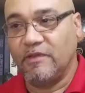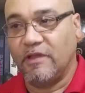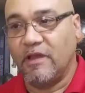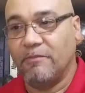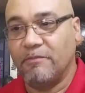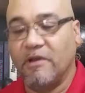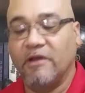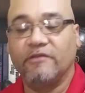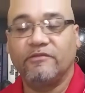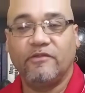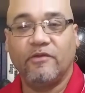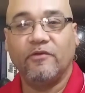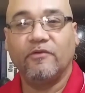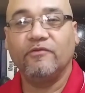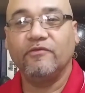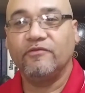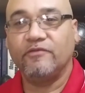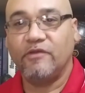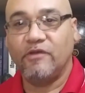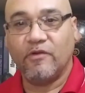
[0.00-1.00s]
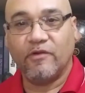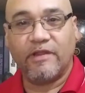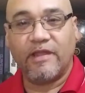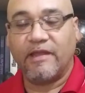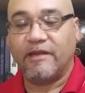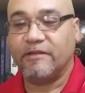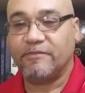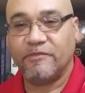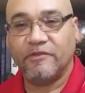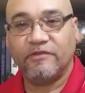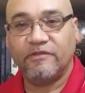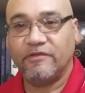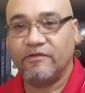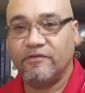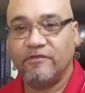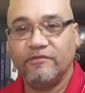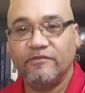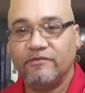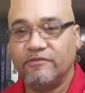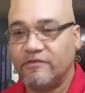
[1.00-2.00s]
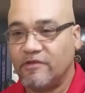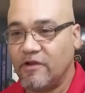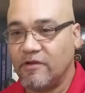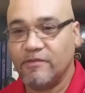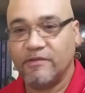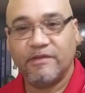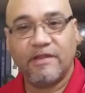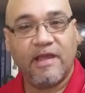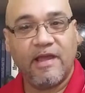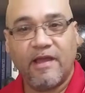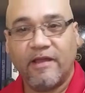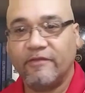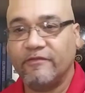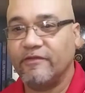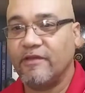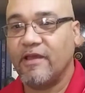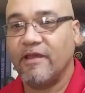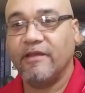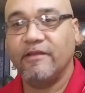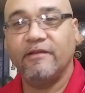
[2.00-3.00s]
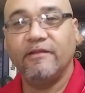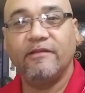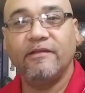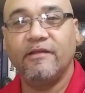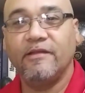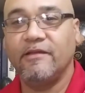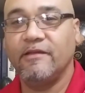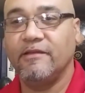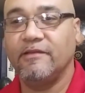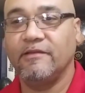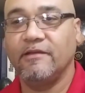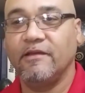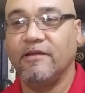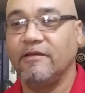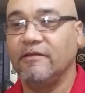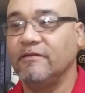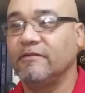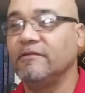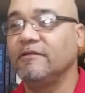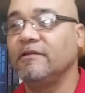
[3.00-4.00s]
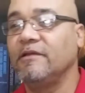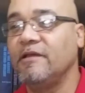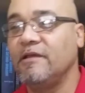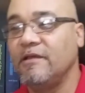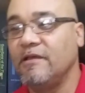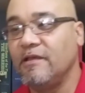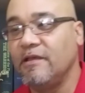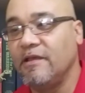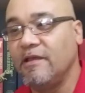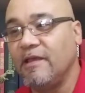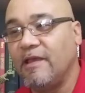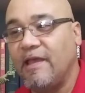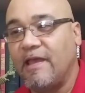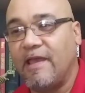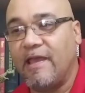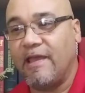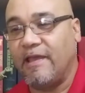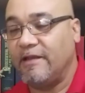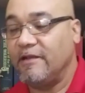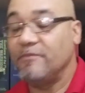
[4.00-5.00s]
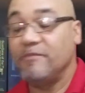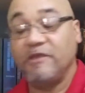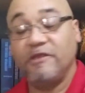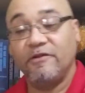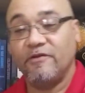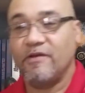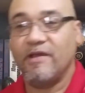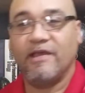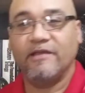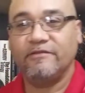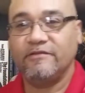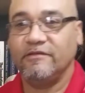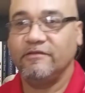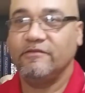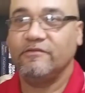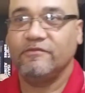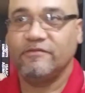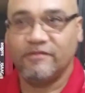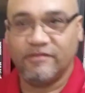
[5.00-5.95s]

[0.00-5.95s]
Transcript: Among those, the organic materials, carbon dioxide, and amino acids.